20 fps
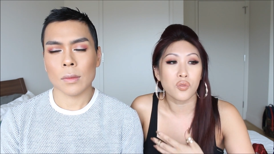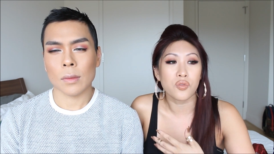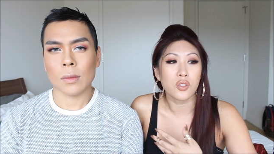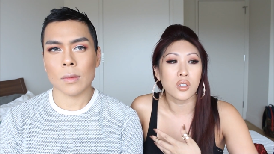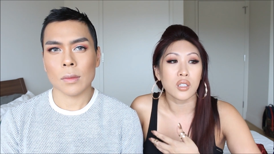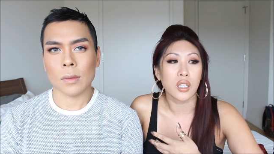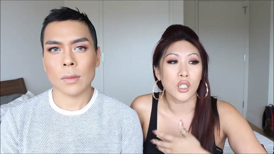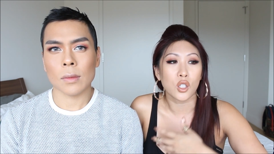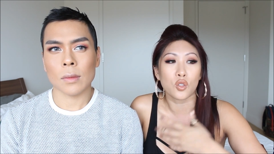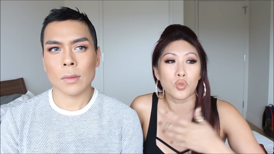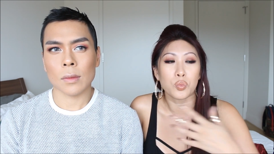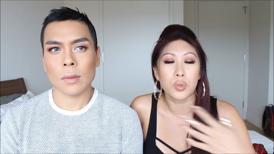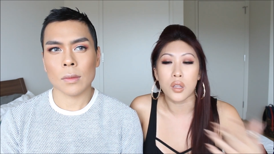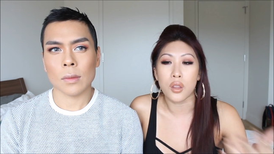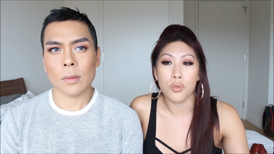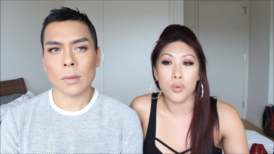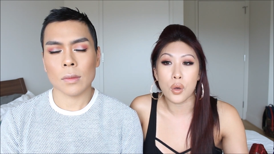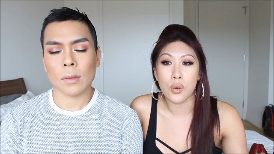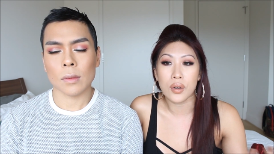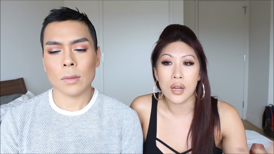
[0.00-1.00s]
Speaker 1: You feel like you've mm-hmm.
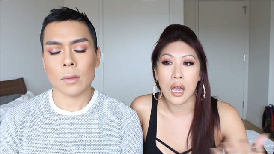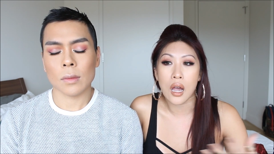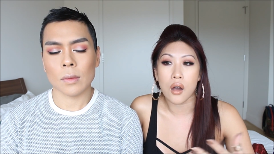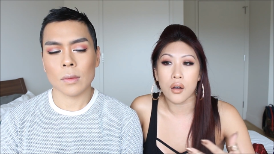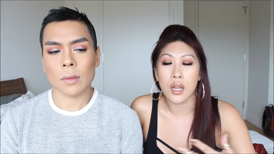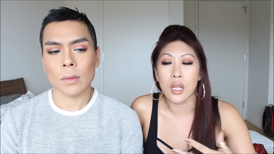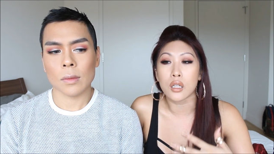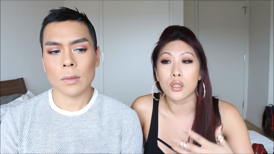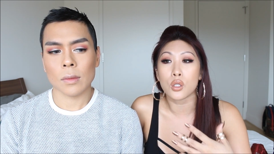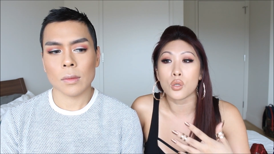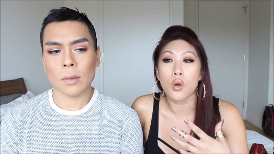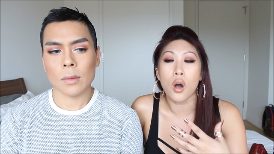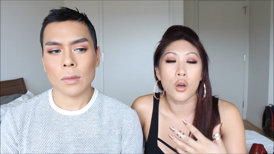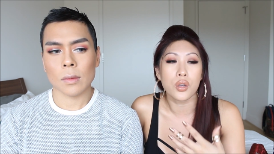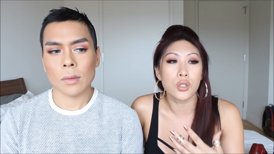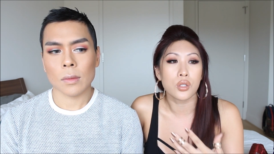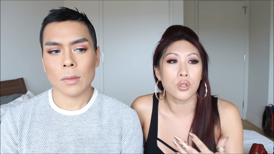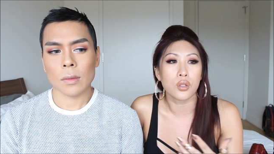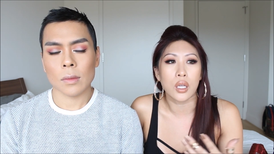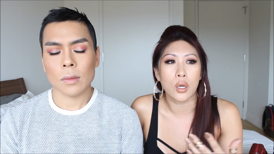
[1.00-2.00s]
been thrown out, and you
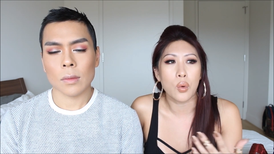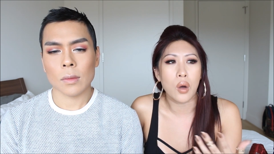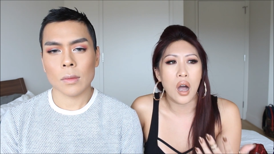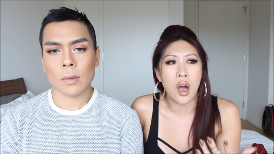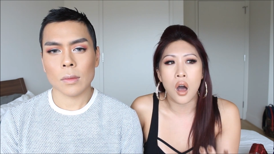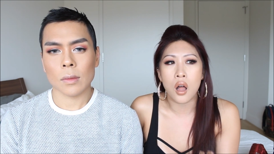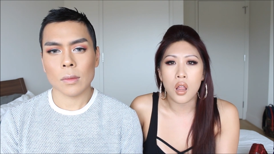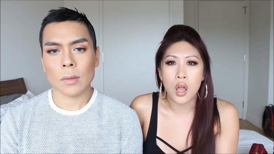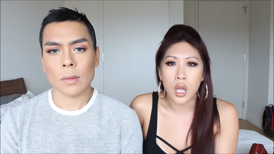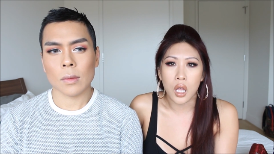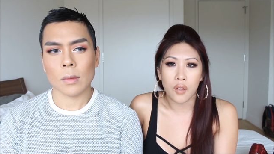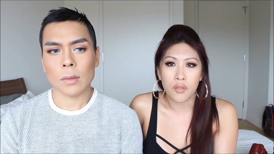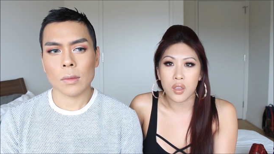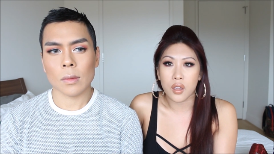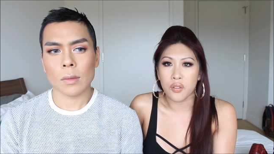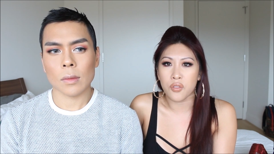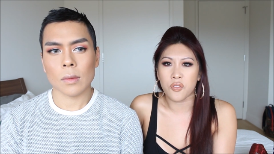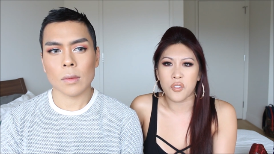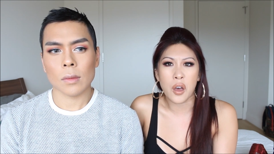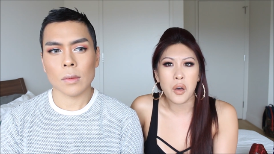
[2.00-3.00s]
also you're like, well, how long have
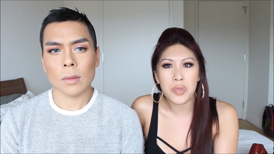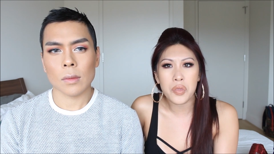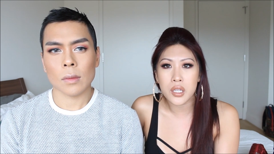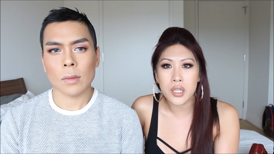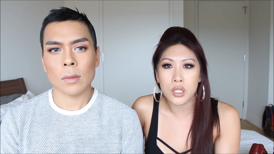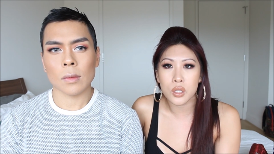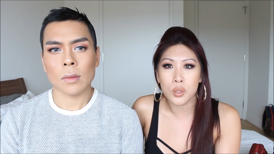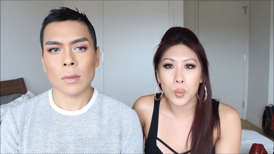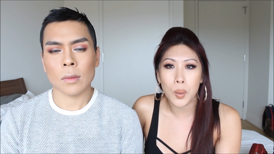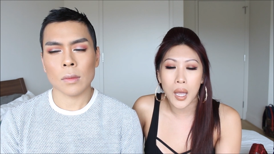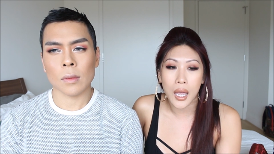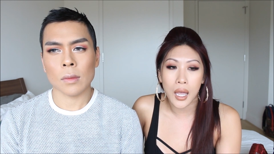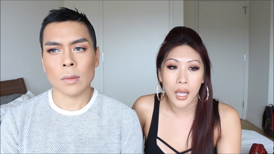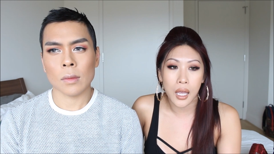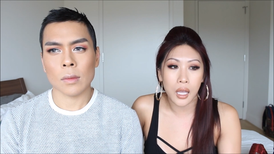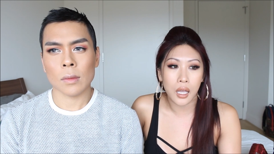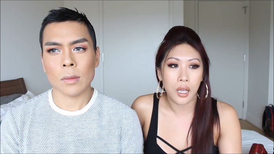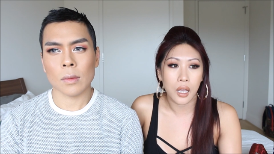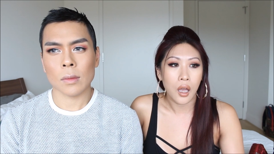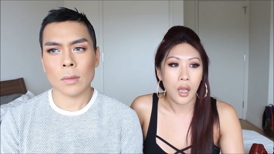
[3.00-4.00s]
they felt this
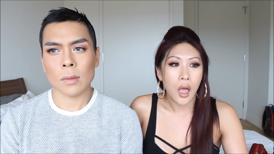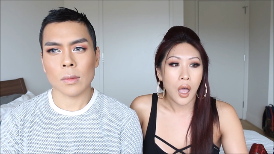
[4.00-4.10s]
way?